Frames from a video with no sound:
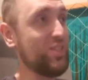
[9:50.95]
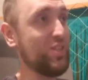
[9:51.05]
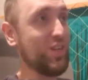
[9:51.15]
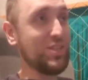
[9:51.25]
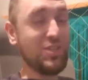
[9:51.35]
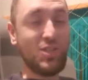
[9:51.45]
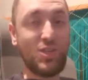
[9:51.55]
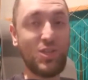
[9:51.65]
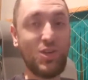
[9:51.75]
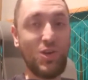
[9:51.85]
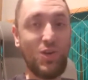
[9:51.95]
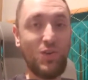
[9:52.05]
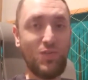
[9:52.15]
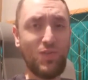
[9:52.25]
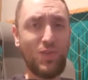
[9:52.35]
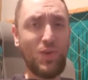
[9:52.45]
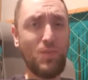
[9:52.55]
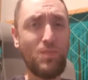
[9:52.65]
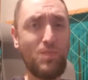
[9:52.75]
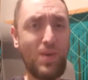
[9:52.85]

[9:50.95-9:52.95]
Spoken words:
just to call for the